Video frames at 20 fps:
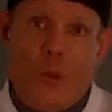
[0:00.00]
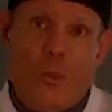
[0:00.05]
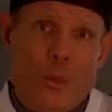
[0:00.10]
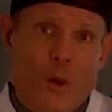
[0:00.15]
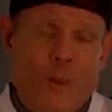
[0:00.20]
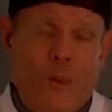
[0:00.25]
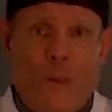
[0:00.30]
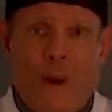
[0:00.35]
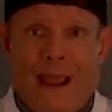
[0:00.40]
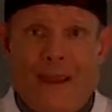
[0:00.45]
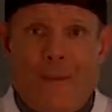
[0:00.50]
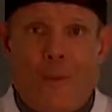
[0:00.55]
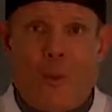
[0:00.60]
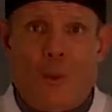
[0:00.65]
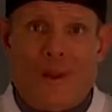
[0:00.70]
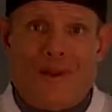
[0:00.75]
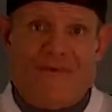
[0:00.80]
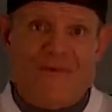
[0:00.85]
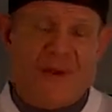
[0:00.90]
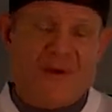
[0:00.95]
What white
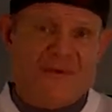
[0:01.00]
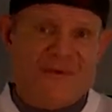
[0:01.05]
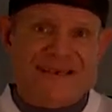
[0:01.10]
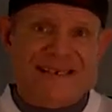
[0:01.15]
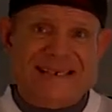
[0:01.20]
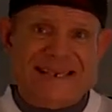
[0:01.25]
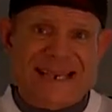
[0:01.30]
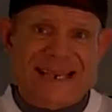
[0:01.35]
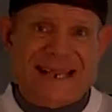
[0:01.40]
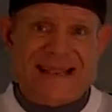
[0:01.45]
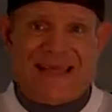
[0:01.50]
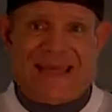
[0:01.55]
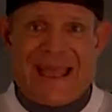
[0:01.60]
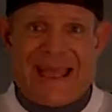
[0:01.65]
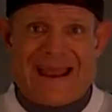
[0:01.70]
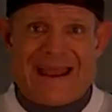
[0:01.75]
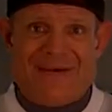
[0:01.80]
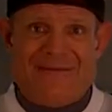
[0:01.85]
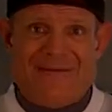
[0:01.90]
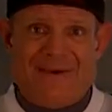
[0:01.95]
boy have you ever seen in the
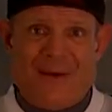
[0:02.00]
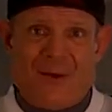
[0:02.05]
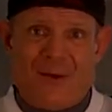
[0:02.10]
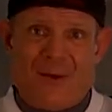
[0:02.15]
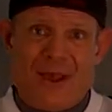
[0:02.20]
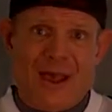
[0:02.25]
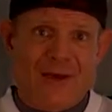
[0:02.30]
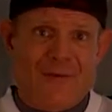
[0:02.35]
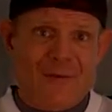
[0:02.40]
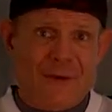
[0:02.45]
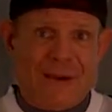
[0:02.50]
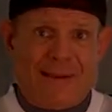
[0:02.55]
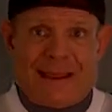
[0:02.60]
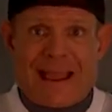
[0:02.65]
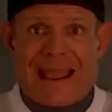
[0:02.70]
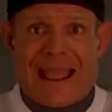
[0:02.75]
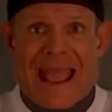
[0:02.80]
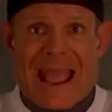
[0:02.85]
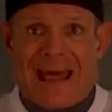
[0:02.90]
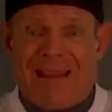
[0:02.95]
NFL covering
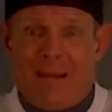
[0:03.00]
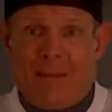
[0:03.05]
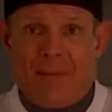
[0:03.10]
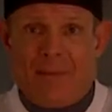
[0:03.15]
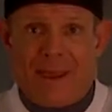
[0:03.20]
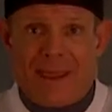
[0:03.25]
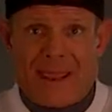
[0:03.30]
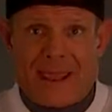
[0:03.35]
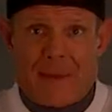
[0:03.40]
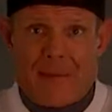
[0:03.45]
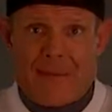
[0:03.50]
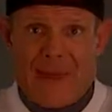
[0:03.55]
like Alan Pinkett,